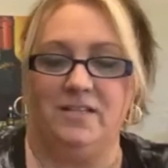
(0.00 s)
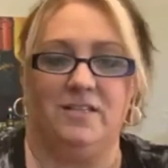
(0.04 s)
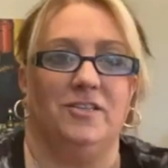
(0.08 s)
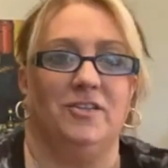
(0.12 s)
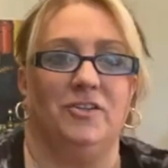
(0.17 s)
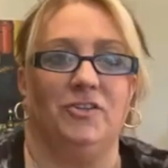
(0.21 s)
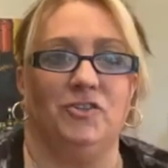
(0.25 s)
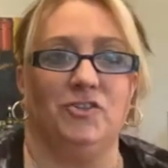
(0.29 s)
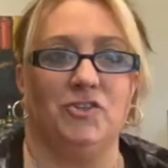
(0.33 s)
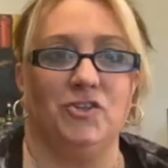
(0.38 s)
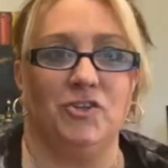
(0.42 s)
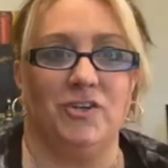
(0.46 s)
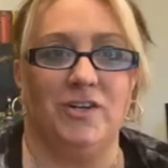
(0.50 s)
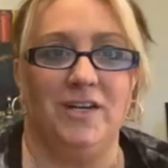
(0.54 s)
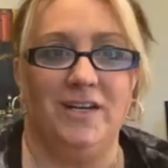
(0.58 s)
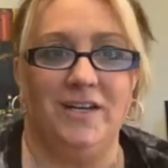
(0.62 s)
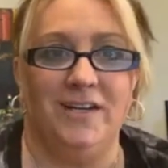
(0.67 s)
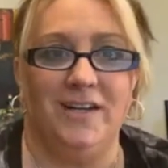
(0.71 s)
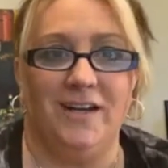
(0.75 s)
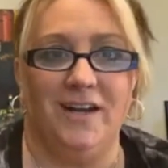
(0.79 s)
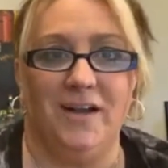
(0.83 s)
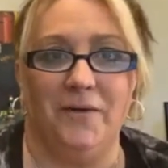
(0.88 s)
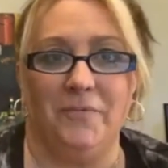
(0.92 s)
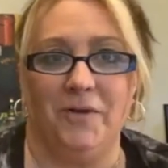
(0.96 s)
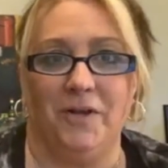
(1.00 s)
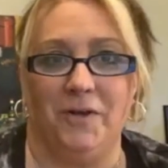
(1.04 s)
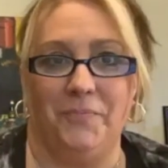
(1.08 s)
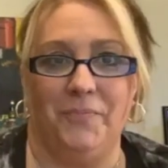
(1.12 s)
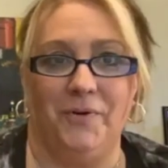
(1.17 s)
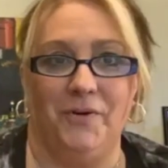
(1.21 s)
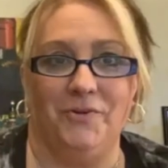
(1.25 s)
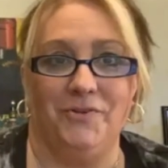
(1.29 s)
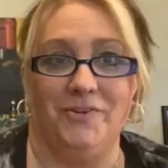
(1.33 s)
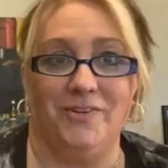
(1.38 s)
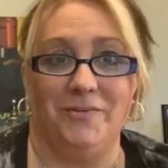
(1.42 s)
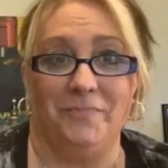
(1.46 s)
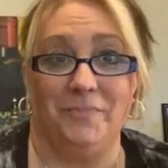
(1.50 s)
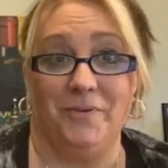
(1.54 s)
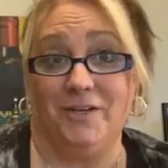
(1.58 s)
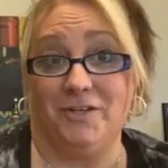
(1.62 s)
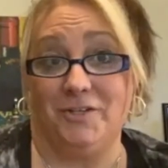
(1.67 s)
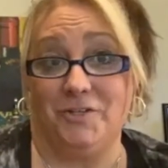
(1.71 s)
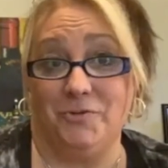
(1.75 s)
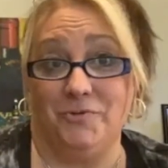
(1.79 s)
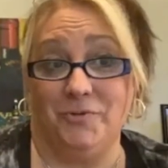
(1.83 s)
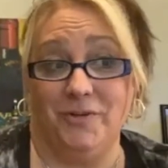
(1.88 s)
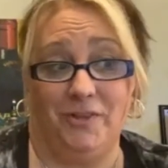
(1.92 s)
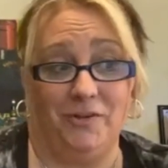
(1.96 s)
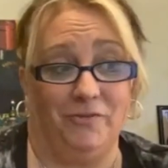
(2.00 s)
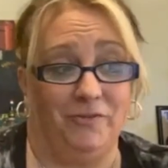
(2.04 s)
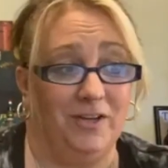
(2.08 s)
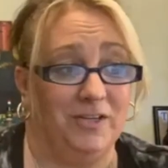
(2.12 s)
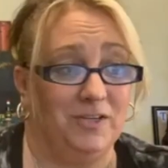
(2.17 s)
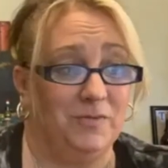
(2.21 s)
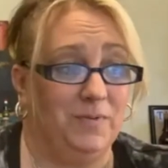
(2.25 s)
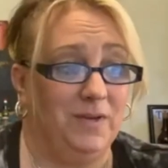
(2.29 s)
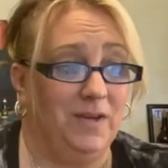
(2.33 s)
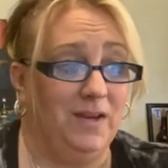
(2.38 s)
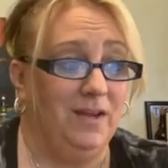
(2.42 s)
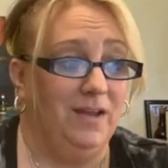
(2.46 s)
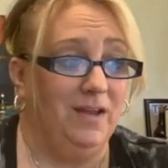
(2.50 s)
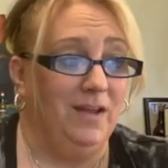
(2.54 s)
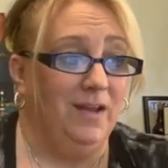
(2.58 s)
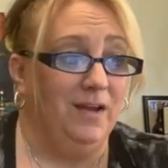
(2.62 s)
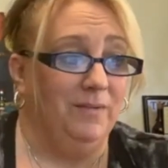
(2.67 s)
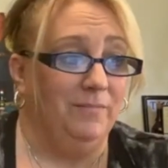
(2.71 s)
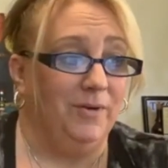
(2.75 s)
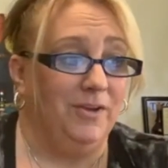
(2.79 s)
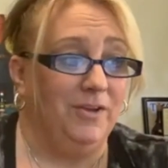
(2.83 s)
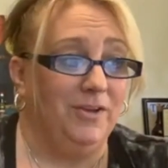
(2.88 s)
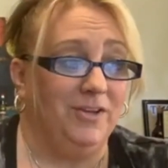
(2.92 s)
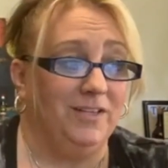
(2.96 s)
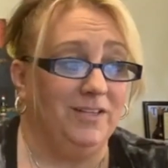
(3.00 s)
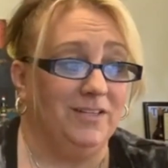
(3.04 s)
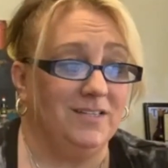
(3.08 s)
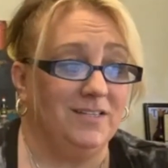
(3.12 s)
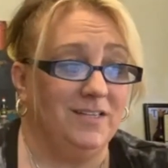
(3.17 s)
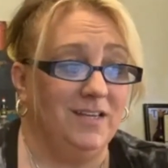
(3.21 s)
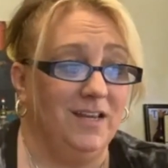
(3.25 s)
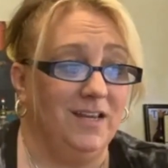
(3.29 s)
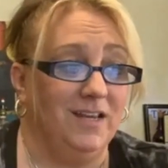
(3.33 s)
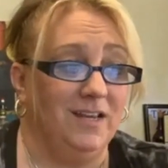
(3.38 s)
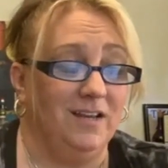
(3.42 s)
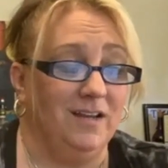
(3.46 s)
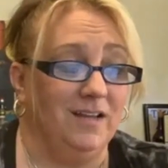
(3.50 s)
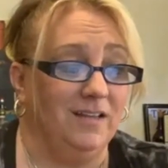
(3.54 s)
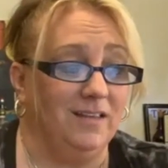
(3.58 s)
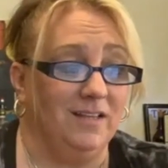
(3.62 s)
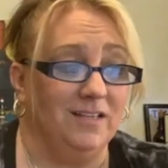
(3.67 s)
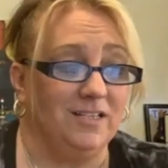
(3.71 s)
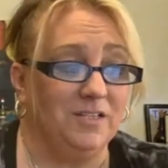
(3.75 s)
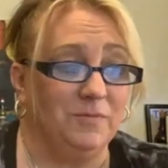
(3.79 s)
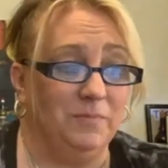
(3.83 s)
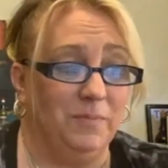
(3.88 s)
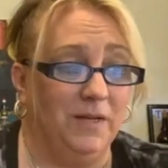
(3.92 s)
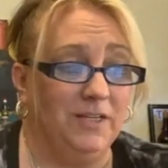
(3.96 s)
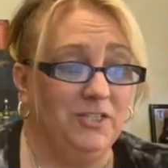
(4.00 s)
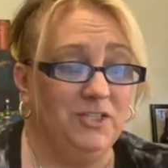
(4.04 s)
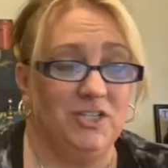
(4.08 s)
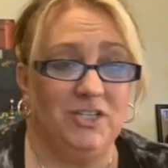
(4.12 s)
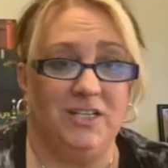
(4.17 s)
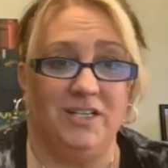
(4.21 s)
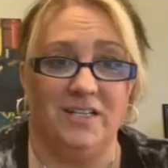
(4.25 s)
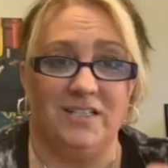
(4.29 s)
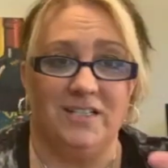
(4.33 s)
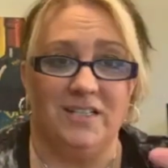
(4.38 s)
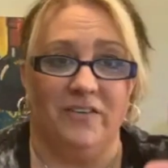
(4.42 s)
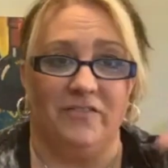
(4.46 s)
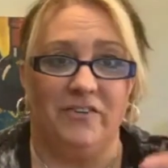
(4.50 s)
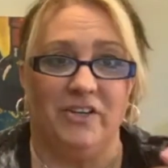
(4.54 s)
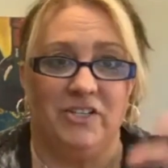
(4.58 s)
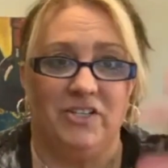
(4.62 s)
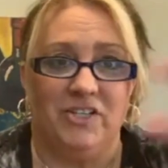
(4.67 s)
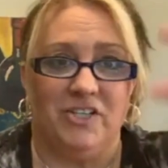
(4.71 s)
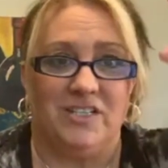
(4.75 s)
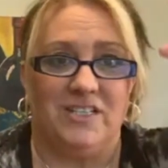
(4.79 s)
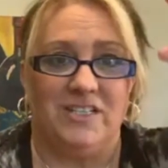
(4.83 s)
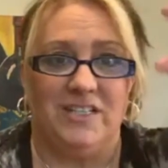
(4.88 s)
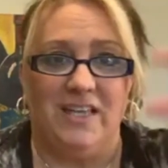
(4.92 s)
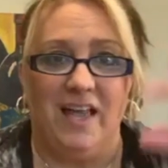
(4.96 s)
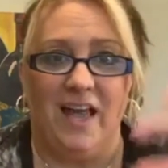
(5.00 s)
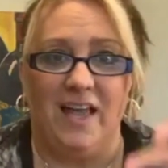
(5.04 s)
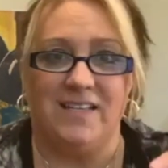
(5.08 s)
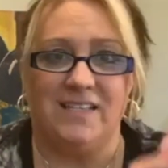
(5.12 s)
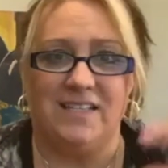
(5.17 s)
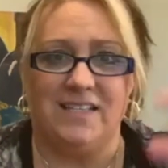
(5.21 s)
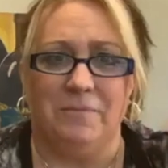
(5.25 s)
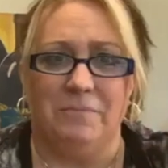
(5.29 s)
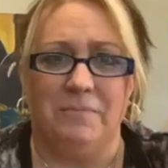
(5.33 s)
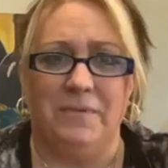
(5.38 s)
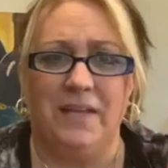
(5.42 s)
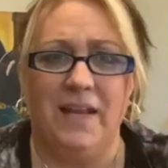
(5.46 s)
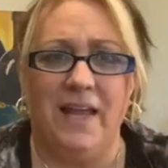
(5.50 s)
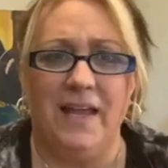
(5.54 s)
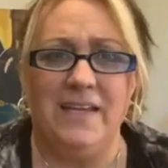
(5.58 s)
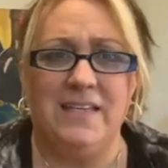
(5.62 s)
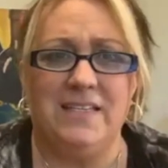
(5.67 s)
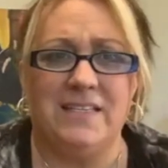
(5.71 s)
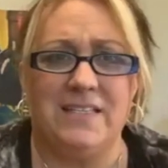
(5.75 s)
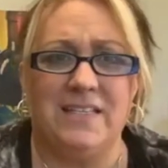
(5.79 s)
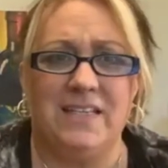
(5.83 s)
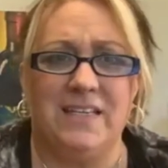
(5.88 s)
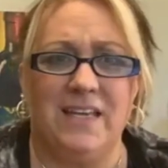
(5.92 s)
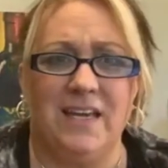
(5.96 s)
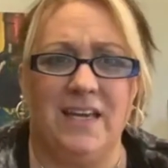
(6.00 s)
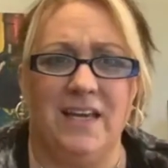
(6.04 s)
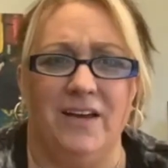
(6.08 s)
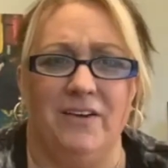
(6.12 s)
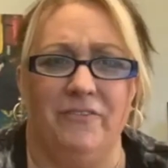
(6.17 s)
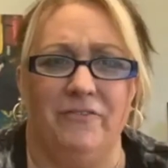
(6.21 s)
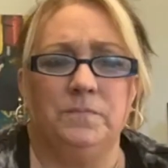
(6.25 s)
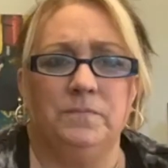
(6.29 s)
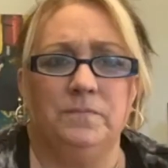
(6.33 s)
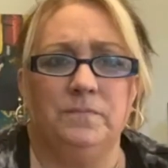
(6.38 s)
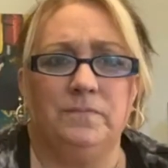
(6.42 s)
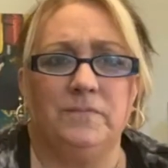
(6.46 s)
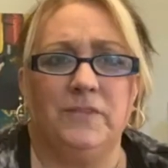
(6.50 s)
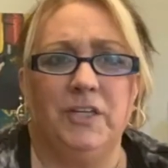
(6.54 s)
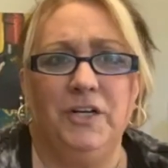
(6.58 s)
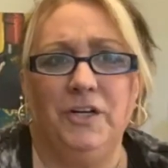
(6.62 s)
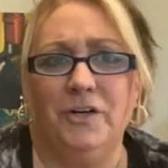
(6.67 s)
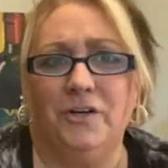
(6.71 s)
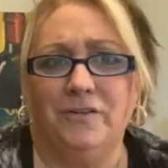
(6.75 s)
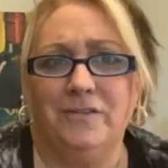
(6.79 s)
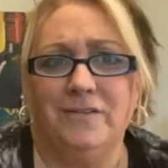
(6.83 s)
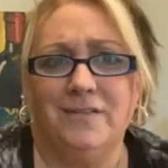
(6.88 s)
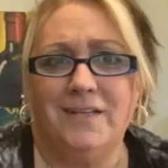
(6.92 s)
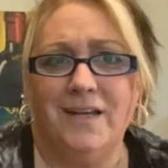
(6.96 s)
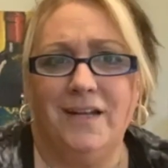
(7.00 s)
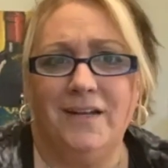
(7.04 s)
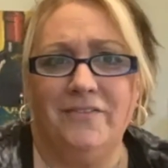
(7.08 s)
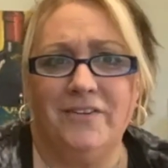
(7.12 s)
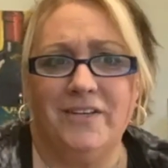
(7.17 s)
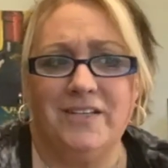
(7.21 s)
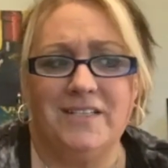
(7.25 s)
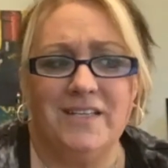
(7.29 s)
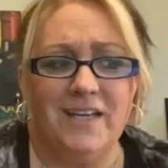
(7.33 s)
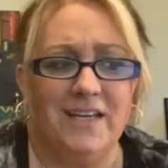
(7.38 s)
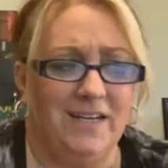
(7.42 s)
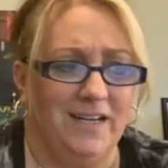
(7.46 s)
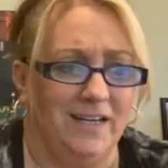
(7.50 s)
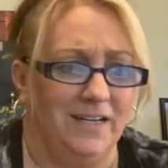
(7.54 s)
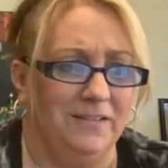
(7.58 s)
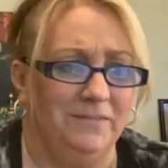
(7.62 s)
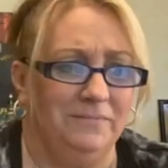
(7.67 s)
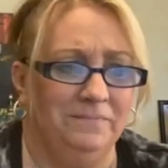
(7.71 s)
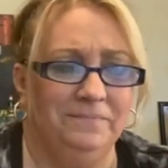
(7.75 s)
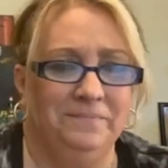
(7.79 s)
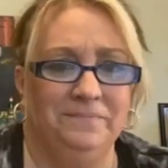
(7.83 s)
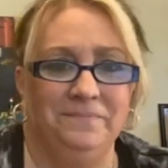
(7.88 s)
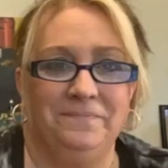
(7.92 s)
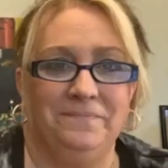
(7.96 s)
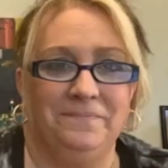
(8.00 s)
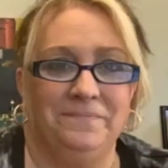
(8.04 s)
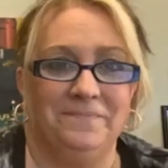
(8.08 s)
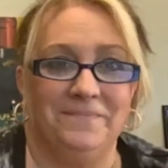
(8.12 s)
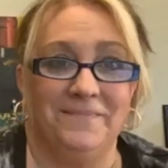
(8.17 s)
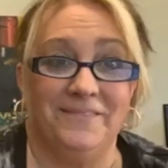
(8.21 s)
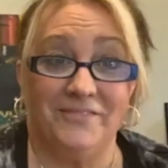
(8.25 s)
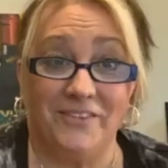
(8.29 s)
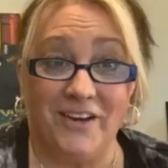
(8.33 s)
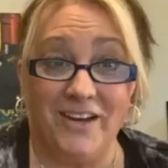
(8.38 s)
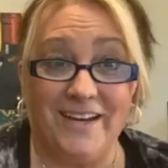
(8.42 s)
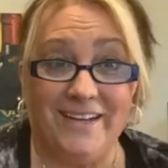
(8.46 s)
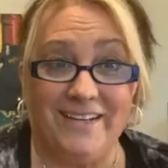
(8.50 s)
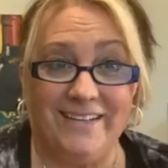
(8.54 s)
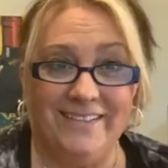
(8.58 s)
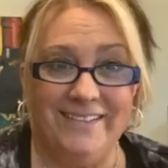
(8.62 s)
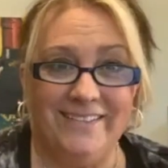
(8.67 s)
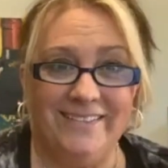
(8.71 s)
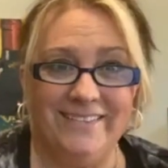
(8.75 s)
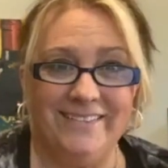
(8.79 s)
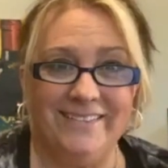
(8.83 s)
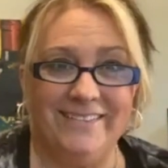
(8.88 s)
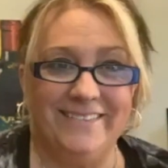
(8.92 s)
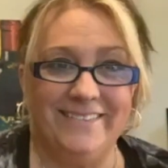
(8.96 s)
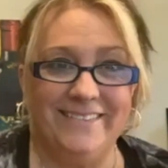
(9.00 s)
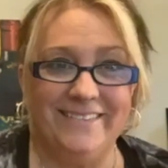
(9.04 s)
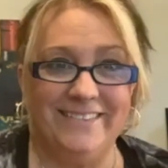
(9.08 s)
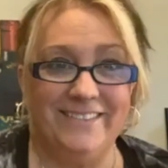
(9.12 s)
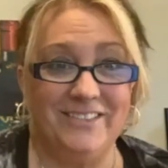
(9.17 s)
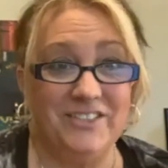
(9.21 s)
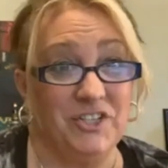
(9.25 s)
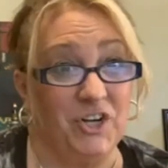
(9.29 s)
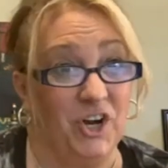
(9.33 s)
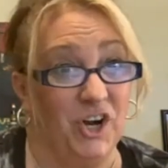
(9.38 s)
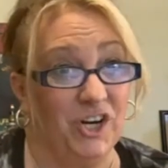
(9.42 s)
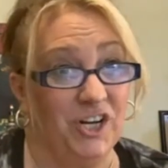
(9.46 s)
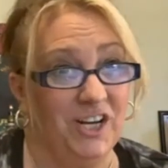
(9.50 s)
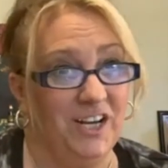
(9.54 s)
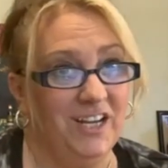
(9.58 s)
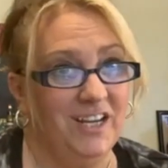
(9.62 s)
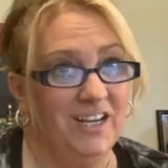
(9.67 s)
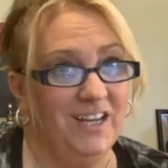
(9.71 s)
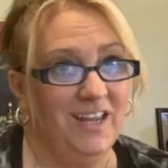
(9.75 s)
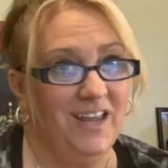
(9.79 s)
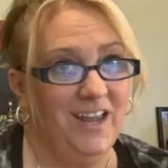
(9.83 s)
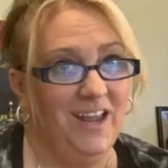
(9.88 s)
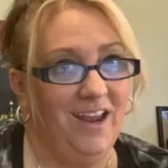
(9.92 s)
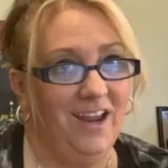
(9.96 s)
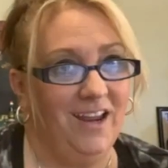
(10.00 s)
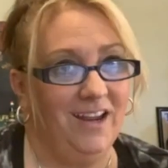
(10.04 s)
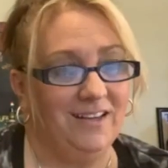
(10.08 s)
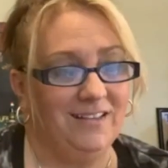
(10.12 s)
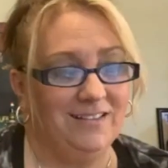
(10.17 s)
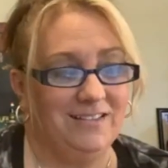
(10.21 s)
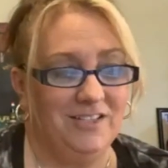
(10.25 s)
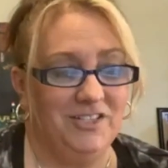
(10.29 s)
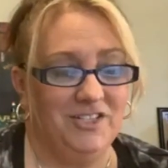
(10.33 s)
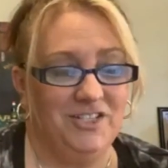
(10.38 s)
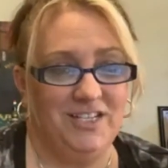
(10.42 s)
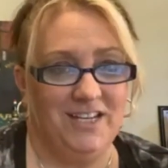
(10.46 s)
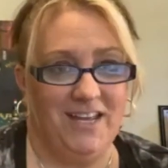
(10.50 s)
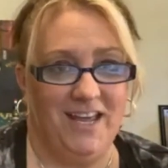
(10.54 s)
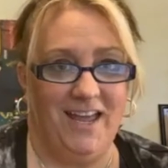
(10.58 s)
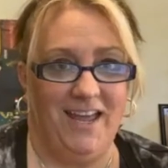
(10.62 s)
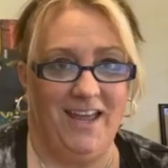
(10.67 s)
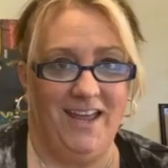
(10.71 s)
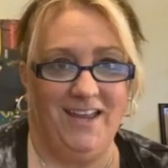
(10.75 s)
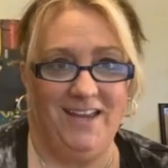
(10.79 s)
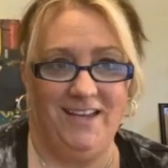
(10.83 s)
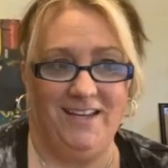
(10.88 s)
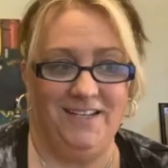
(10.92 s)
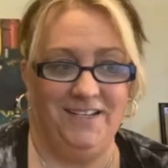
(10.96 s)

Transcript: little treat, and I'm gonna post the picture with the recipe. But you can see the sponginess of it. It just has some nice give. You know, kind of exciting, right? Chocolate cake today.